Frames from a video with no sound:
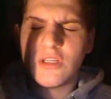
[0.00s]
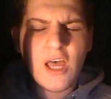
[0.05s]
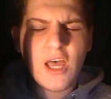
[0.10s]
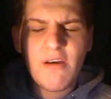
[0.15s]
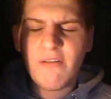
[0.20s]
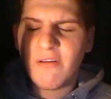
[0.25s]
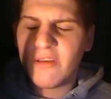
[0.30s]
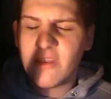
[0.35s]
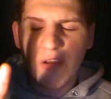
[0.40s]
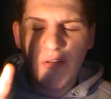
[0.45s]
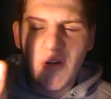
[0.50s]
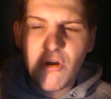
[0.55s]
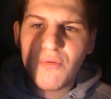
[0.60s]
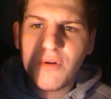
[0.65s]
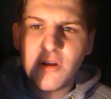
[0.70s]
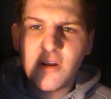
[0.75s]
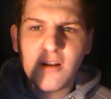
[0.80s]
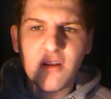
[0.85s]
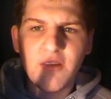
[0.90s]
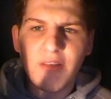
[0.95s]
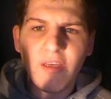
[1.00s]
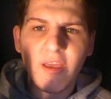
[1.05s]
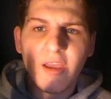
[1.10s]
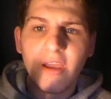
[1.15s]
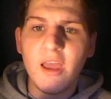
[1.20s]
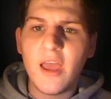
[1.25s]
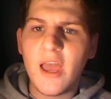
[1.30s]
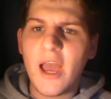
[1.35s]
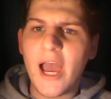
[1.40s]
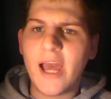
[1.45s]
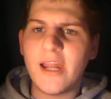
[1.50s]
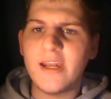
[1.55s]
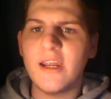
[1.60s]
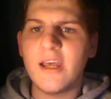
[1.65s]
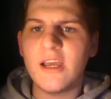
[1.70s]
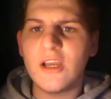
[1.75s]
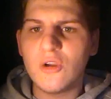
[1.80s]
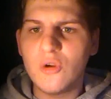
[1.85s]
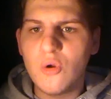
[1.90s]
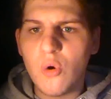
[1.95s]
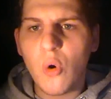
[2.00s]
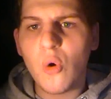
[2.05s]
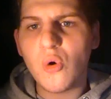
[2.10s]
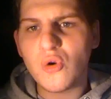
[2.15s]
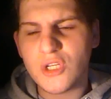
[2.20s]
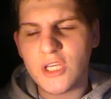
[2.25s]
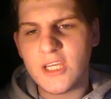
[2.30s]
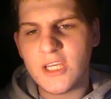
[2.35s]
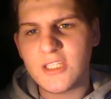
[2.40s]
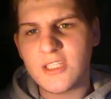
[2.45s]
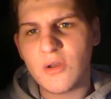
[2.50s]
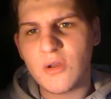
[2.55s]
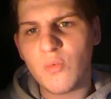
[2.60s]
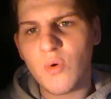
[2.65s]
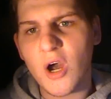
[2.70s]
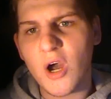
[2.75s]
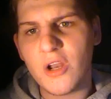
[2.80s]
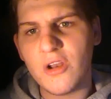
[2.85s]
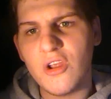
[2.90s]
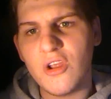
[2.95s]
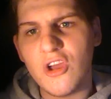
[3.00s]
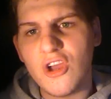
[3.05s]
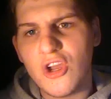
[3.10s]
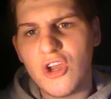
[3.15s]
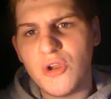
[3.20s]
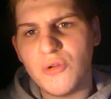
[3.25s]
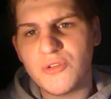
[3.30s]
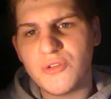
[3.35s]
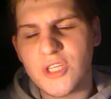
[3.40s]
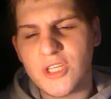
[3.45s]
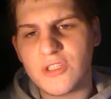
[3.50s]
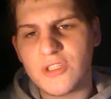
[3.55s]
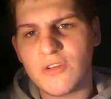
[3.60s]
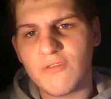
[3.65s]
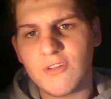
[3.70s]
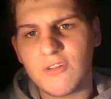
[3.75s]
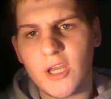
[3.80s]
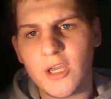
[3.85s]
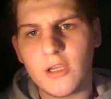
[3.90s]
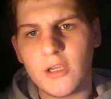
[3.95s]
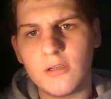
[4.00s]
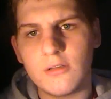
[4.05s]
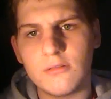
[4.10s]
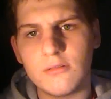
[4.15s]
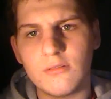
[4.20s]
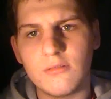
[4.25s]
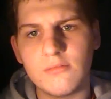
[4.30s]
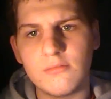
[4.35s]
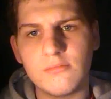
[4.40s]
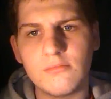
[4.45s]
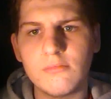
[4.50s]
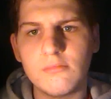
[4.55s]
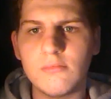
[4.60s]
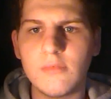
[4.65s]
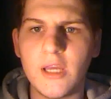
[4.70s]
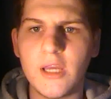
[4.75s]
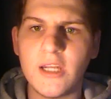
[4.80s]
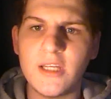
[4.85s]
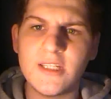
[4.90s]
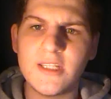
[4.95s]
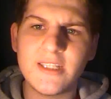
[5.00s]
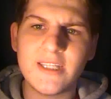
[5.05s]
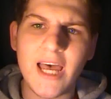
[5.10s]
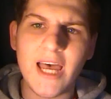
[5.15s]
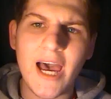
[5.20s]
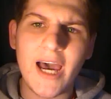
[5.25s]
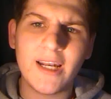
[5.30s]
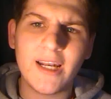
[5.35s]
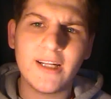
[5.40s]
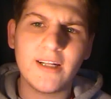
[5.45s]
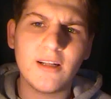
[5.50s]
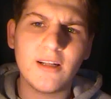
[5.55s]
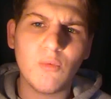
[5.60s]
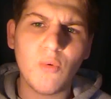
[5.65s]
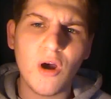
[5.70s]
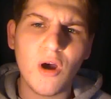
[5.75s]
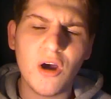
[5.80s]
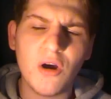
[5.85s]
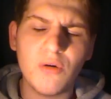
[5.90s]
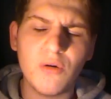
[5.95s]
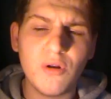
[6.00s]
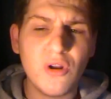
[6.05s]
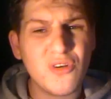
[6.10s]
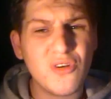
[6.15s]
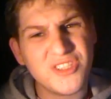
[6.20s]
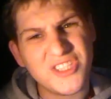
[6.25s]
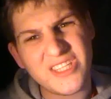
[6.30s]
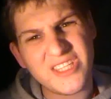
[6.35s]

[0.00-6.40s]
is having their own little thing, and Gordy is the one who's just sort of like in his sad little world. Not